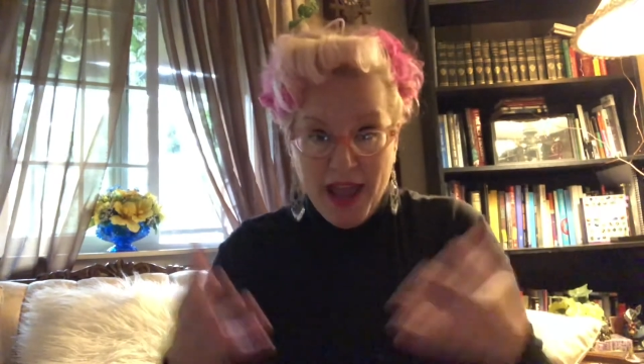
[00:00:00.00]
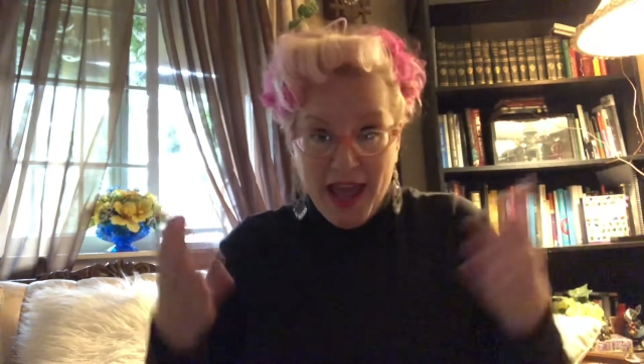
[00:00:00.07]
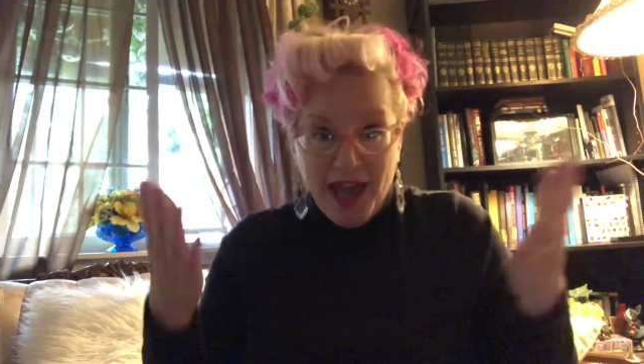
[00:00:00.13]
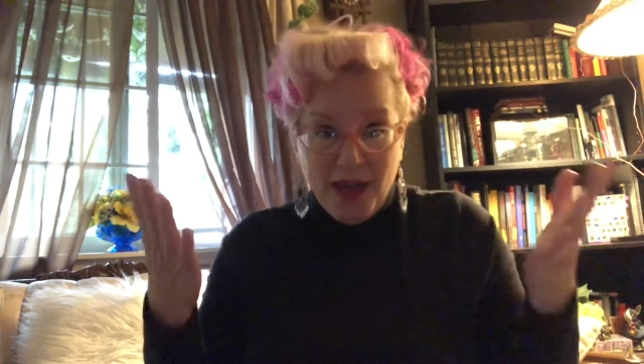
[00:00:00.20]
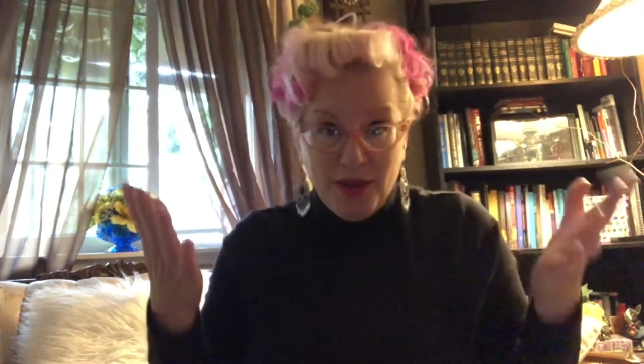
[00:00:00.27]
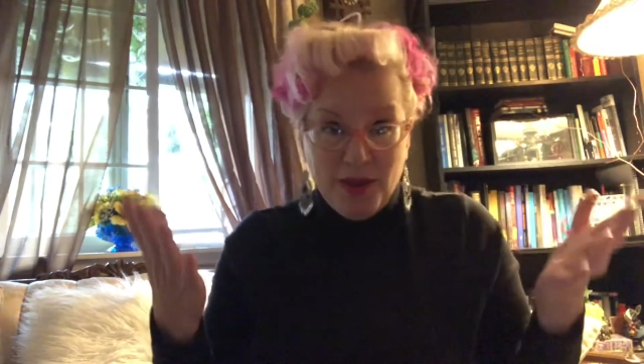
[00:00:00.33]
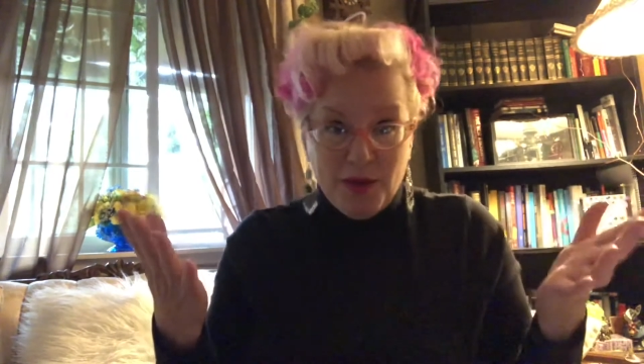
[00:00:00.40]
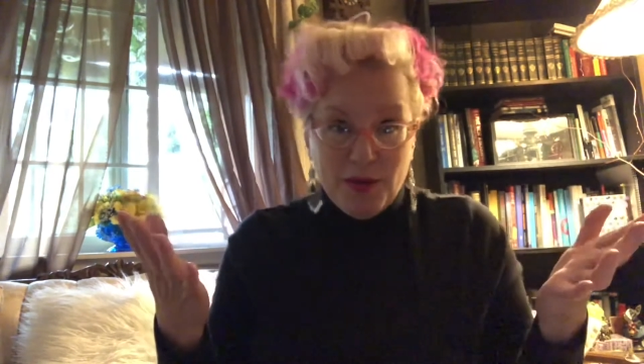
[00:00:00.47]

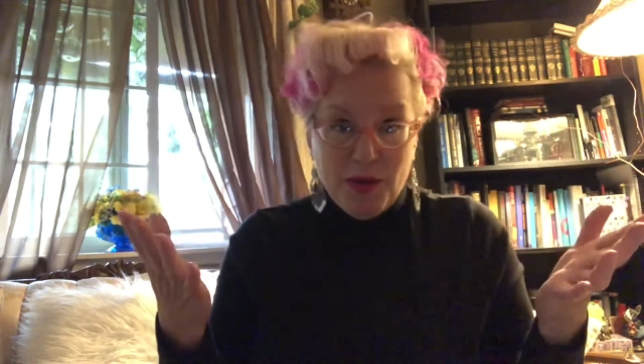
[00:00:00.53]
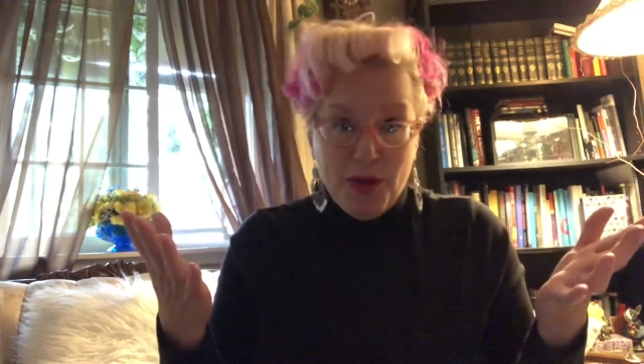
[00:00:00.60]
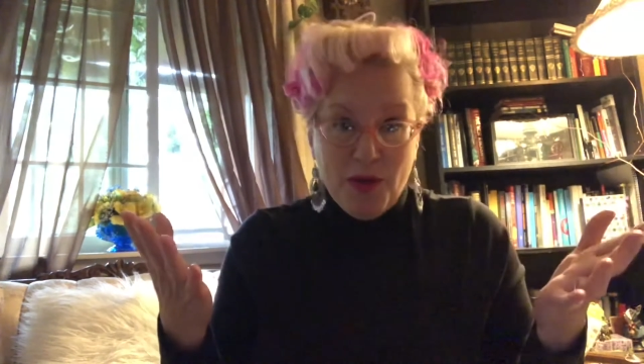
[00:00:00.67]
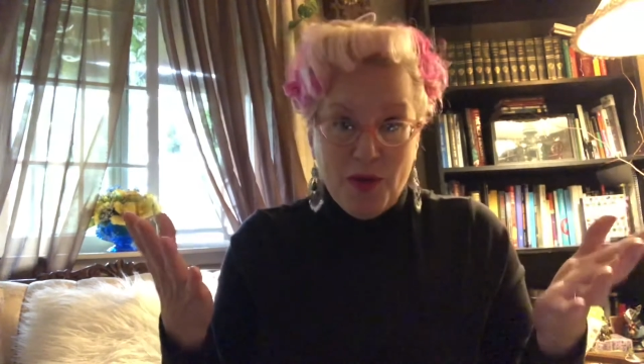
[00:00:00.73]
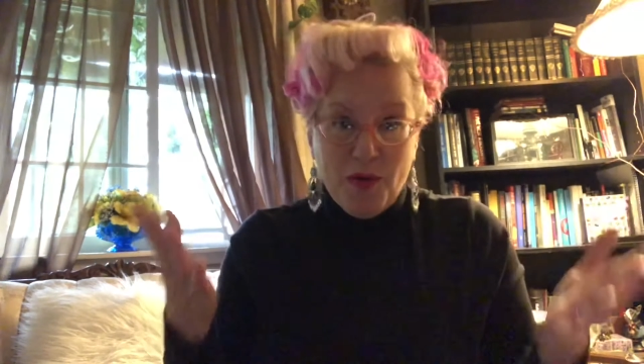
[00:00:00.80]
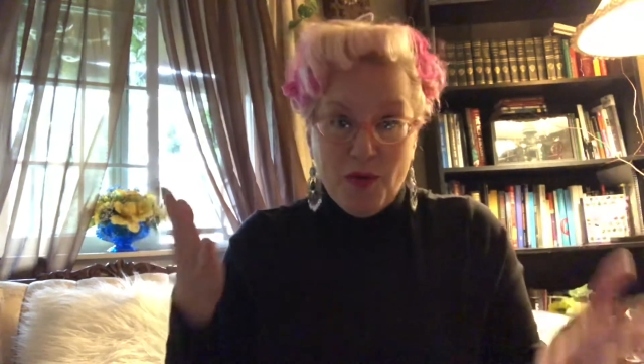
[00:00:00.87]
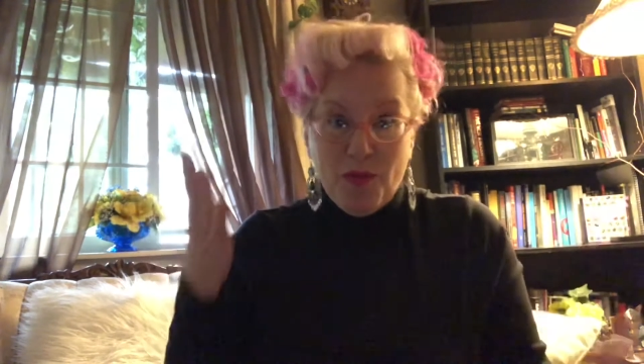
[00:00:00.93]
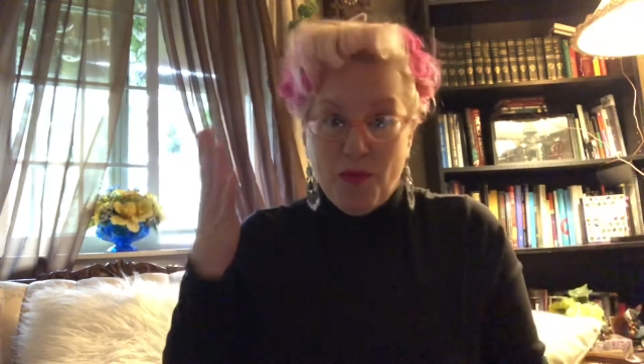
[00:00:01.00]
How do you
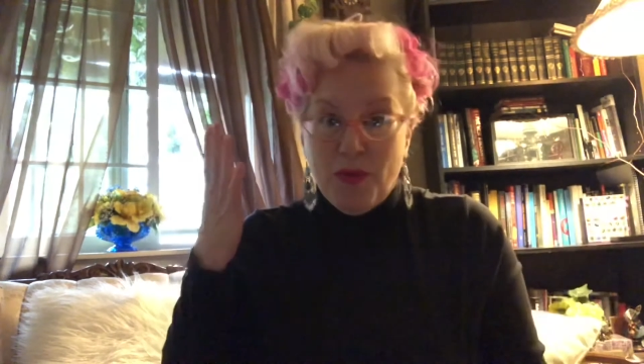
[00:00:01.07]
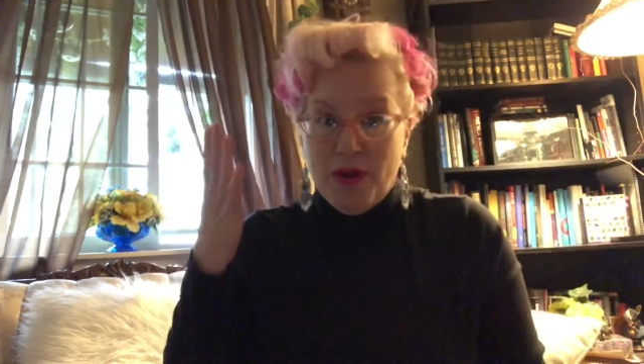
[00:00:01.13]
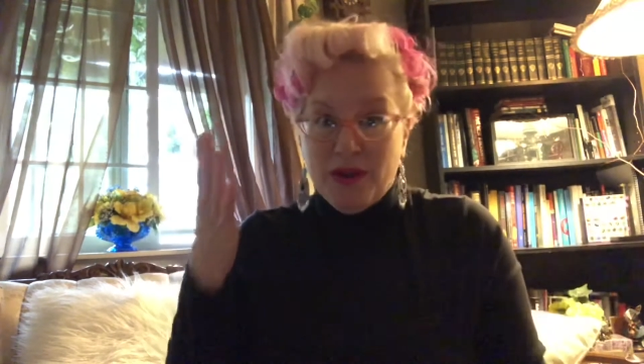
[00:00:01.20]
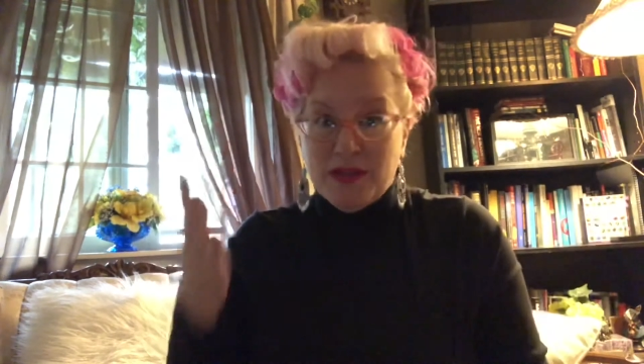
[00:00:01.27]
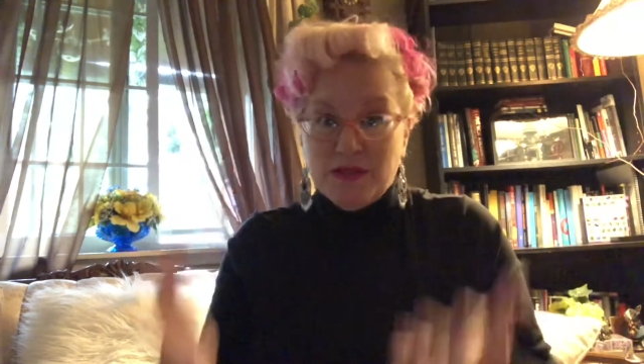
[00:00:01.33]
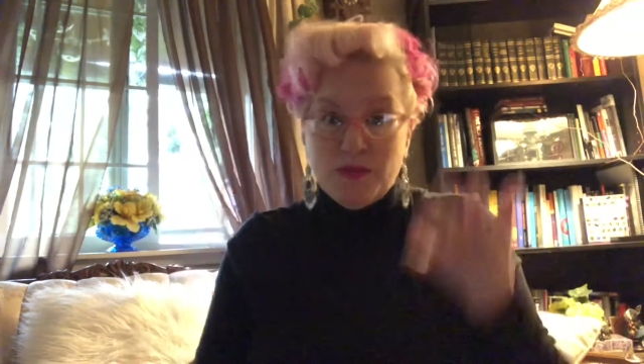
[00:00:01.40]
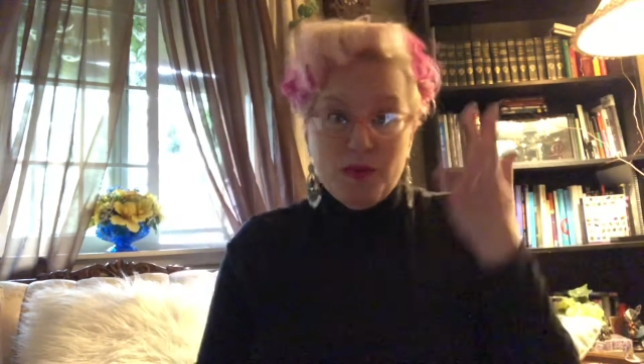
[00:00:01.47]
know where's